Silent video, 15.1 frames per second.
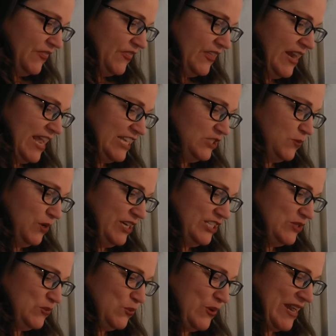The next word
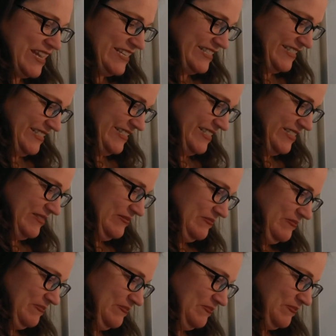is race.
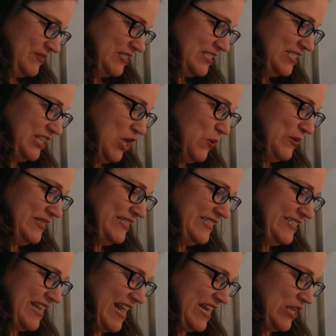Slow and
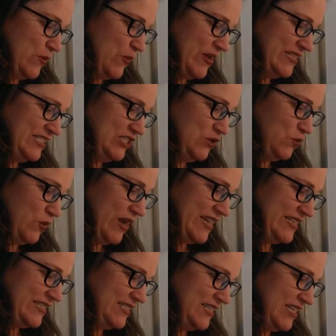steady wins the
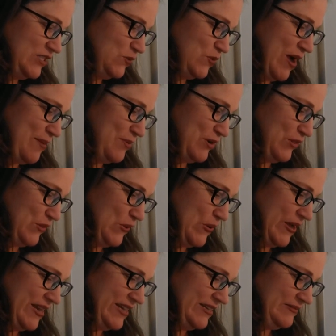race, says Robert
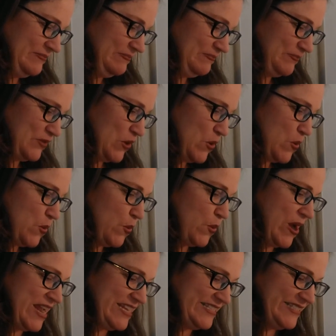Lloyd.
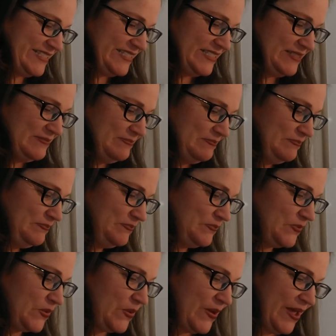Race.
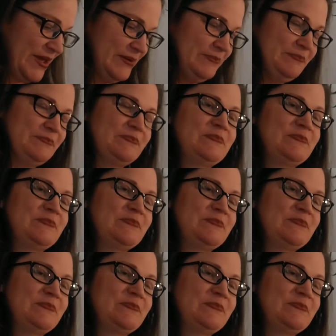Okay?